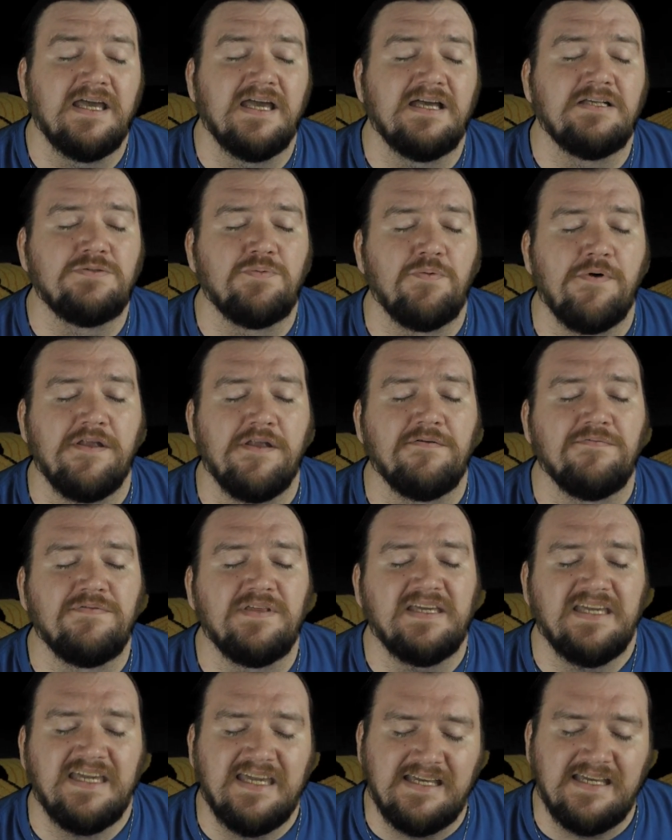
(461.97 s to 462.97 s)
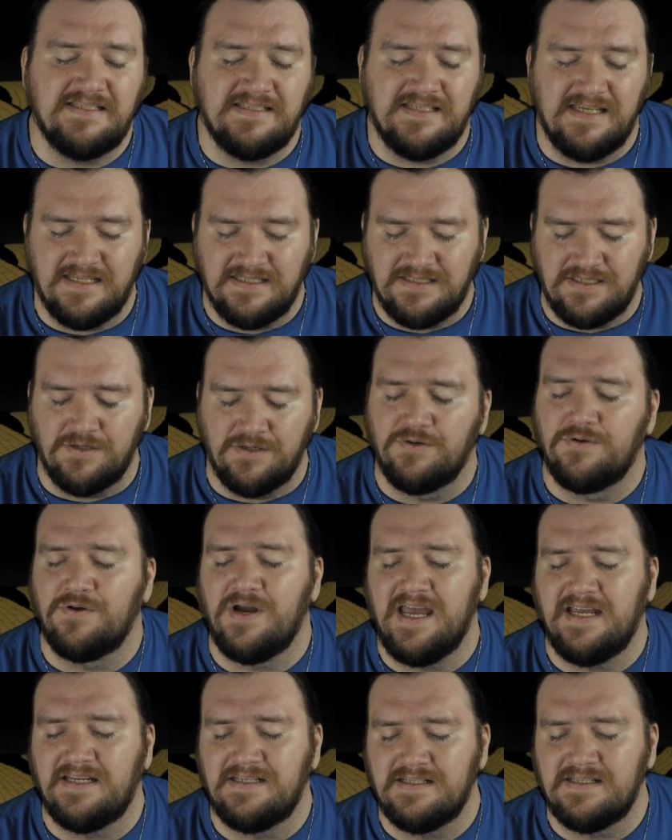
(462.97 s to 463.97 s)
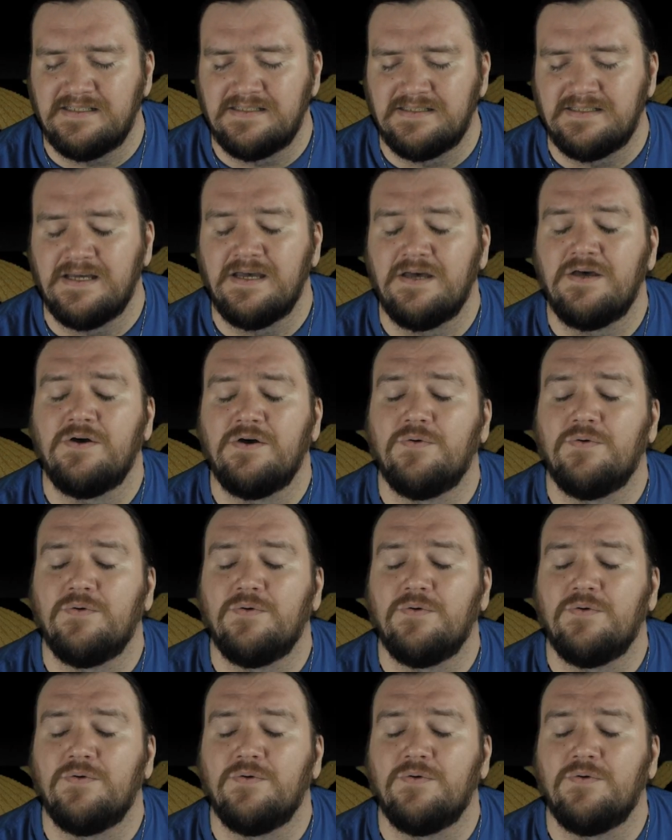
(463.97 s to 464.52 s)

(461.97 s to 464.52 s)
is one of the easiest and greatest